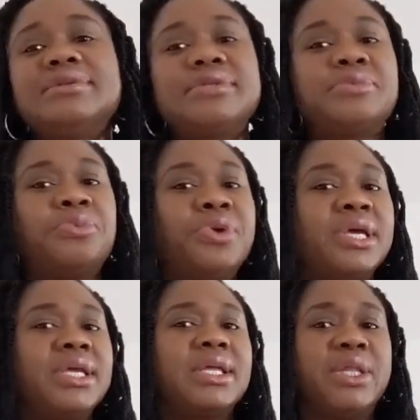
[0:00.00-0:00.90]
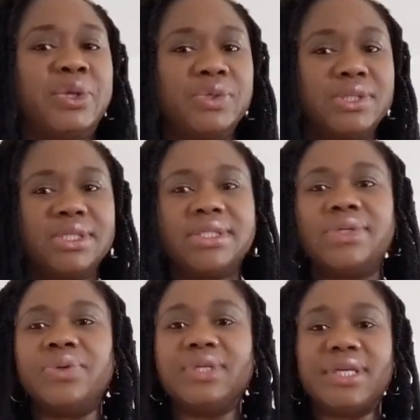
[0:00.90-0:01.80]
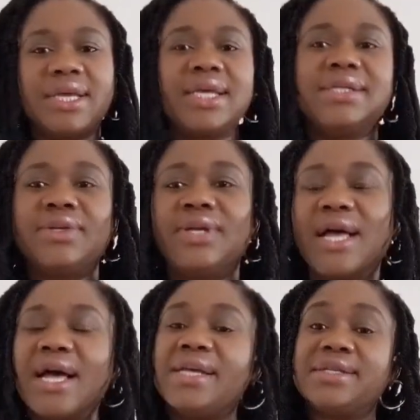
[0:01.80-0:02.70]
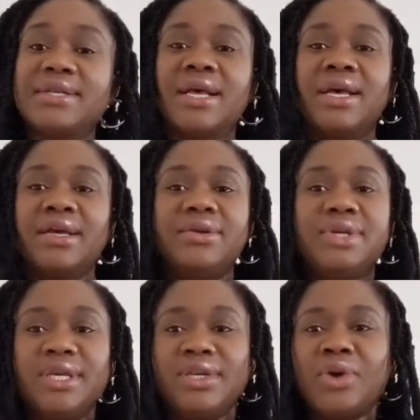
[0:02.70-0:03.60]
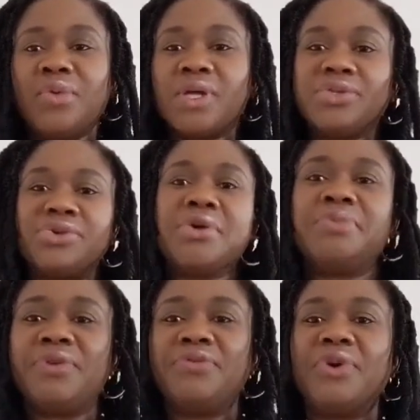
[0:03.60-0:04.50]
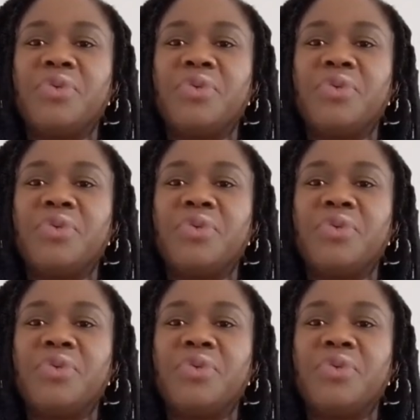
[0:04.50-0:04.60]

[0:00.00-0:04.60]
into spring clothing, okay? So guys, look in your wardrobe.